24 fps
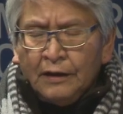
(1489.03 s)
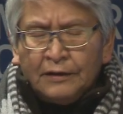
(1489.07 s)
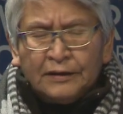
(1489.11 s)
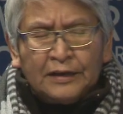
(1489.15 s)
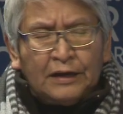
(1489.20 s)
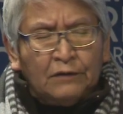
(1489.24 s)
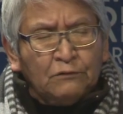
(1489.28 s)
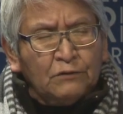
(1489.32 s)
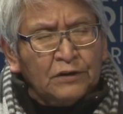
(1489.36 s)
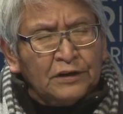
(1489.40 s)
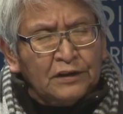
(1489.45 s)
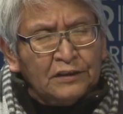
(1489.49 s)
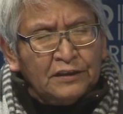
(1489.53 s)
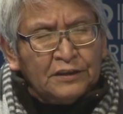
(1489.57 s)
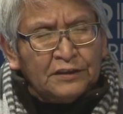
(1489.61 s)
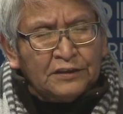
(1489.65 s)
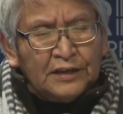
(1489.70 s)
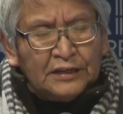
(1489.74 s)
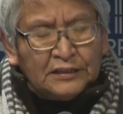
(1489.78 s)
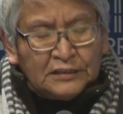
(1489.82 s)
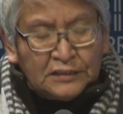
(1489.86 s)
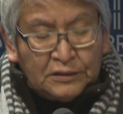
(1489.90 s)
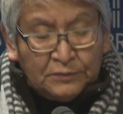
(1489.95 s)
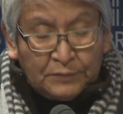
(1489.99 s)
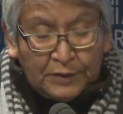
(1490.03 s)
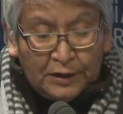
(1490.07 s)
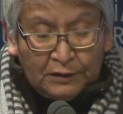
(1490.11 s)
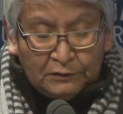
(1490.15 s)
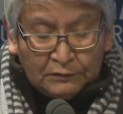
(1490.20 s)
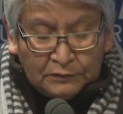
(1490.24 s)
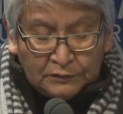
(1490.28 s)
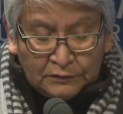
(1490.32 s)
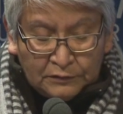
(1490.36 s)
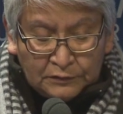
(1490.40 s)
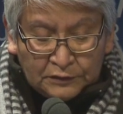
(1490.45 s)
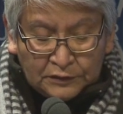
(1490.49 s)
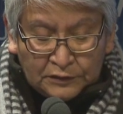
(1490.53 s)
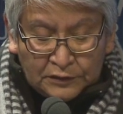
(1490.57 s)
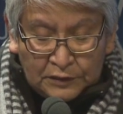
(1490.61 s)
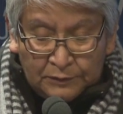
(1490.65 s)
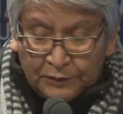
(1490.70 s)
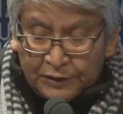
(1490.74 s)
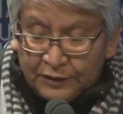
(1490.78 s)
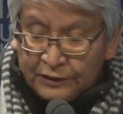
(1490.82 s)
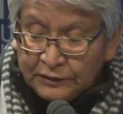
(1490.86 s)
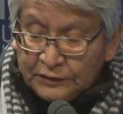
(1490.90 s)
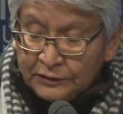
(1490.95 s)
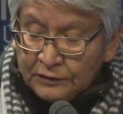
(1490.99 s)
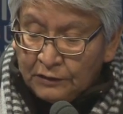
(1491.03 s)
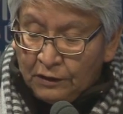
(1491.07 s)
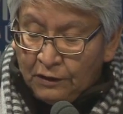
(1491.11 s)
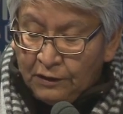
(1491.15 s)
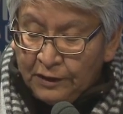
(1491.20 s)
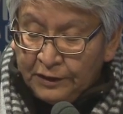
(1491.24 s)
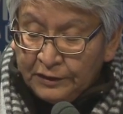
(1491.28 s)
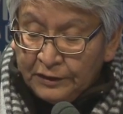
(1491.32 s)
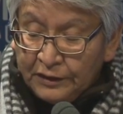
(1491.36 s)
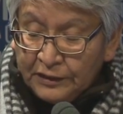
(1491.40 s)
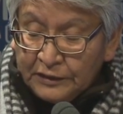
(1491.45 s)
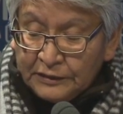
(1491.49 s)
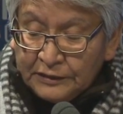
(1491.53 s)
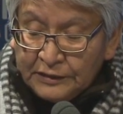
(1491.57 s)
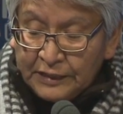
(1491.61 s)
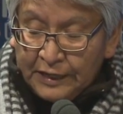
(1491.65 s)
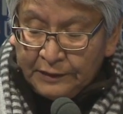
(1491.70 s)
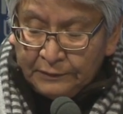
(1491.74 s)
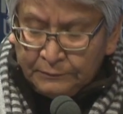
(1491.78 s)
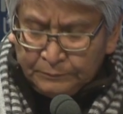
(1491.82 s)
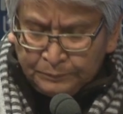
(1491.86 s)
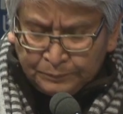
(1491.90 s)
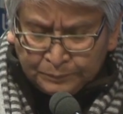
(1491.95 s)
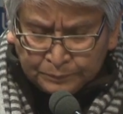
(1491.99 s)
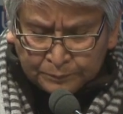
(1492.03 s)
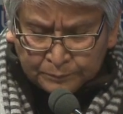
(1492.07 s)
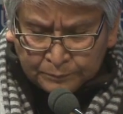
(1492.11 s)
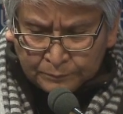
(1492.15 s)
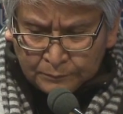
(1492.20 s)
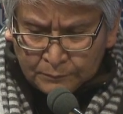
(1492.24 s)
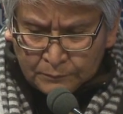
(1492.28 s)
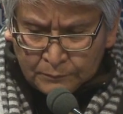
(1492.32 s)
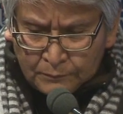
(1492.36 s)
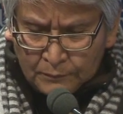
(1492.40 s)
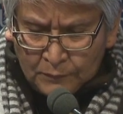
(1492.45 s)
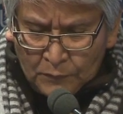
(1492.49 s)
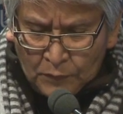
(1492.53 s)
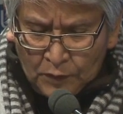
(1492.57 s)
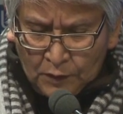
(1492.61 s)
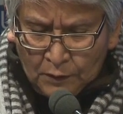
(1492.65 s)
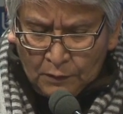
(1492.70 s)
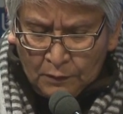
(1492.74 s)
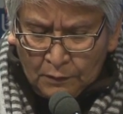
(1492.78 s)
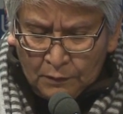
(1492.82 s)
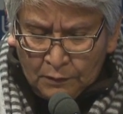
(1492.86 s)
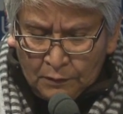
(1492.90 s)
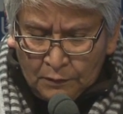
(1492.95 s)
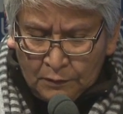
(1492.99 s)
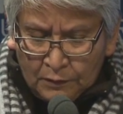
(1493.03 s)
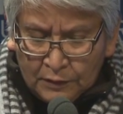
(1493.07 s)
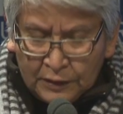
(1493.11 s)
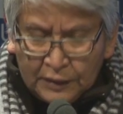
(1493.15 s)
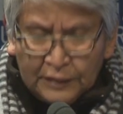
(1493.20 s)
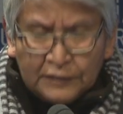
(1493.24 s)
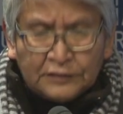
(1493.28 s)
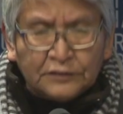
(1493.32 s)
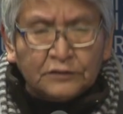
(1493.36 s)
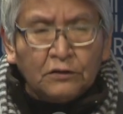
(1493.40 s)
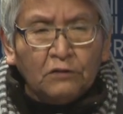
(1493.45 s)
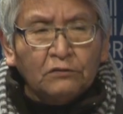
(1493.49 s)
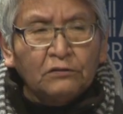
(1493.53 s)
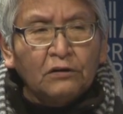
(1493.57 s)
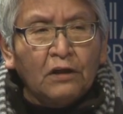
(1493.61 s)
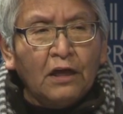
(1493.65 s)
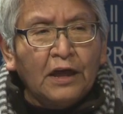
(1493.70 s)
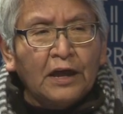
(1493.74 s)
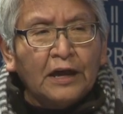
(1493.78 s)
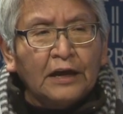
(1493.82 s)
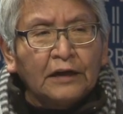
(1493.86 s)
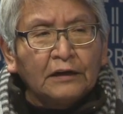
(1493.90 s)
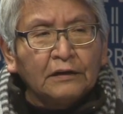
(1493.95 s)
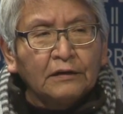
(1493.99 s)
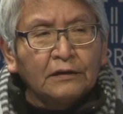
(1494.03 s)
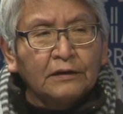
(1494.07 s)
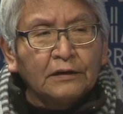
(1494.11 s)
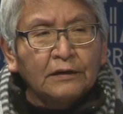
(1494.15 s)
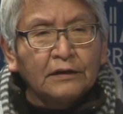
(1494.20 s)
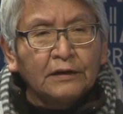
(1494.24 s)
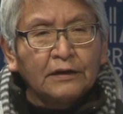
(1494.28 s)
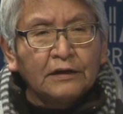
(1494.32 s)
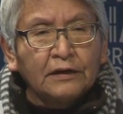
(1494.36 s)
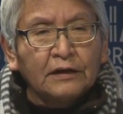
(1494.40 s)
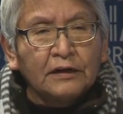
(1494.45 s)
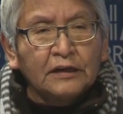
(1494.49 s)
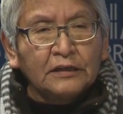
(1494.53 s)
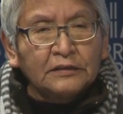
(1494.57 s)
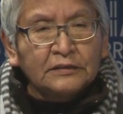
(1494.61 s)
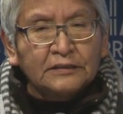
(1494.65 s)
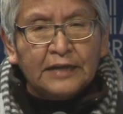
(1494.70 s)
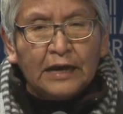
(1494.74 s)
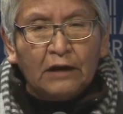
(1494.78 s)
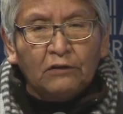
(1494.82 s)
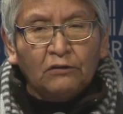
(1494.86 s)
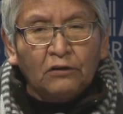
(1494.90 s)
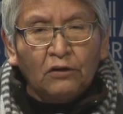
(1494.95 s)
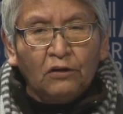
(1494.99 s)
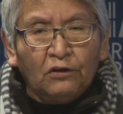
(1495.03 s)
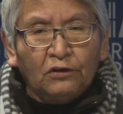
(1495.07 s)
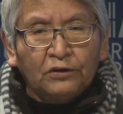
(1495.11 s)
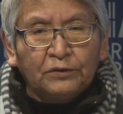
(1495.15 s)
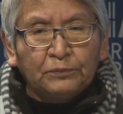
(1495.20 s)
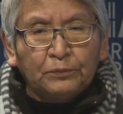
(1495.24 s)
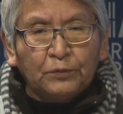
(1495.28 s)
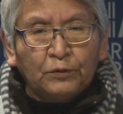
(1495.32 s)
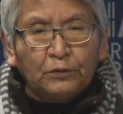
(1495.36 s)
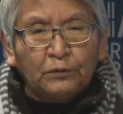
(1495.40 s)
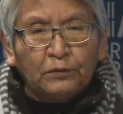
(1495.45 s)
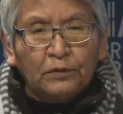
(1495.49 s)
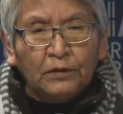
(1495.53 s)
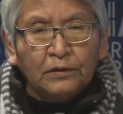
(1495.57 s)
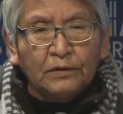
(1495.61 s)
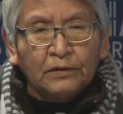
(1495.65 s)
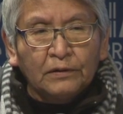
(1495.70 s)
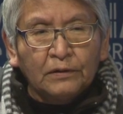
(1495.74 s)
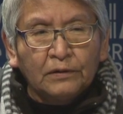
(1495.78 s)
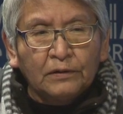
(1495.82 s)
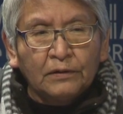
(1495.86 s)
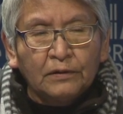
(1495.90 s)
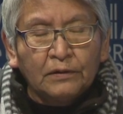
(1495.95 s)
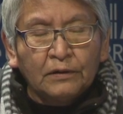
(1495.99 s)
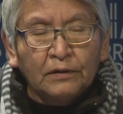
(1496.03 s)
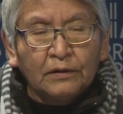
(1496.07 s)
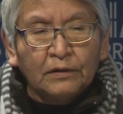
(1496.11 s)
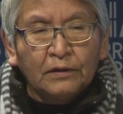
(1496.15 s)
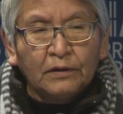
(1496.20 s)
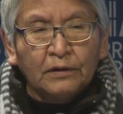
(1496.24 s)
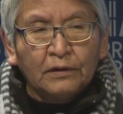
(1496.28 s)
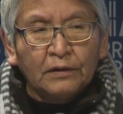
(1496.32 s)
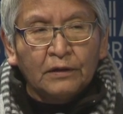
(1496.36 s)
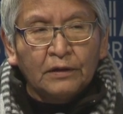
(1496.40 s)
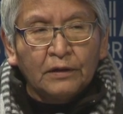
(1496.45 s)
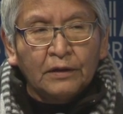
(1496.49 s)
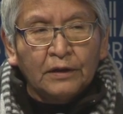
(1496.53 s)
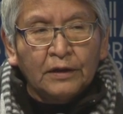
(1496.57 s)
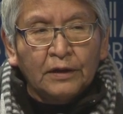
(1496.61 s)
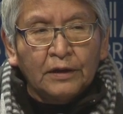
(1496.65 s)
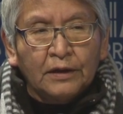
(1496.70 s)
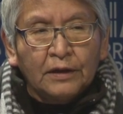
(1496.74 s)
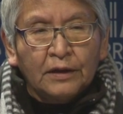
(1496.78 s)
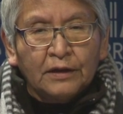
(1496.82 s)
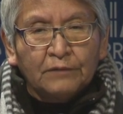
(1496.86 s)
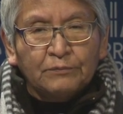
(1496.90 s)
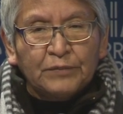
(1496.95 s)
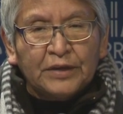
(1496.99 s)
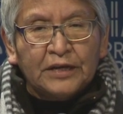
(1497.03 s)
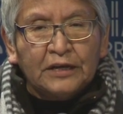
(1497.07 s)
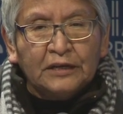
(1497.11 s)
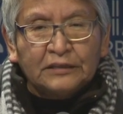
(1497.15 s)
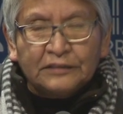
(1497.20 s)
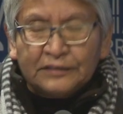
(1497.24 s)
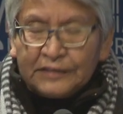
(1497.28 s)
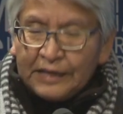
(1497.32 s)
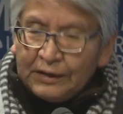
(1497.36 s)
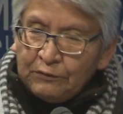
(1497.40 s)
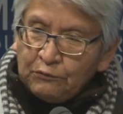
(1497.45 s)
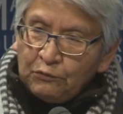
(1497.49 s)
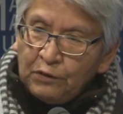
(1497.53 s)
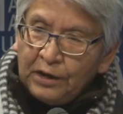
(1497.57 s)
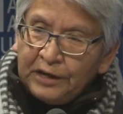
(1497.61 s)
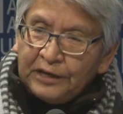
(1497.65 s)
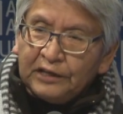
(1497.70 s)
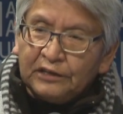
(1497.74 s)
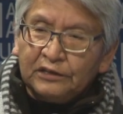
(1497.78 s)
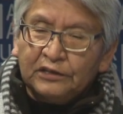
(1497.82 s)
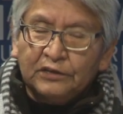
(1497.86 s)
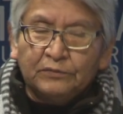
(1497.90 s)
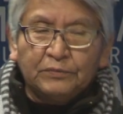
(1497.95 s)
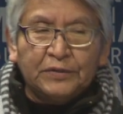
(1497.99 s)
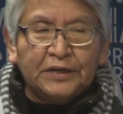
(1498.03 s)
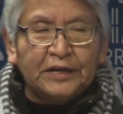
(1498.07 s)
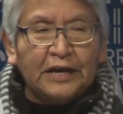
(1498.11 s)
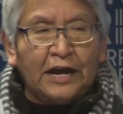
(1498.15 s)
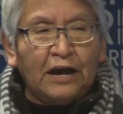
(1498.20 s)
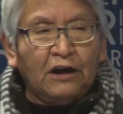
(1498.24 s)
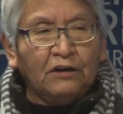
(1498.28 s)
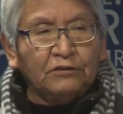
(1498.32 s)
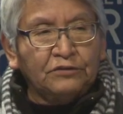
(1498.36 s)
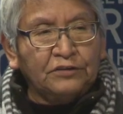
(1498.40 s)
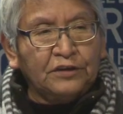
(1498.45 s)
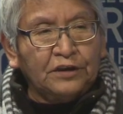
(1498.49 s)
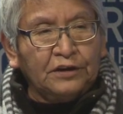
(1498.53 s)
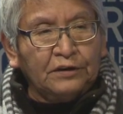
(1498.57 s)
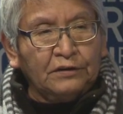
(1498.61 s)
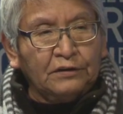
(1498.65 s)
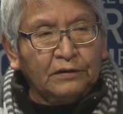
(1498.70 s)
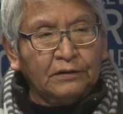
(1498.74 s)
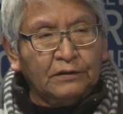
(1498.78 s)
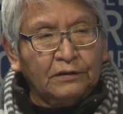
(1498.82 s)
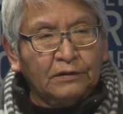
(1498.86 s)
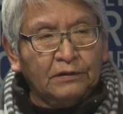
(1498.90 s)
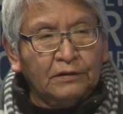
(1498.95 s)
Now, one of the things about some of this art is that it's online and it's downloadable, because they want it to be out there.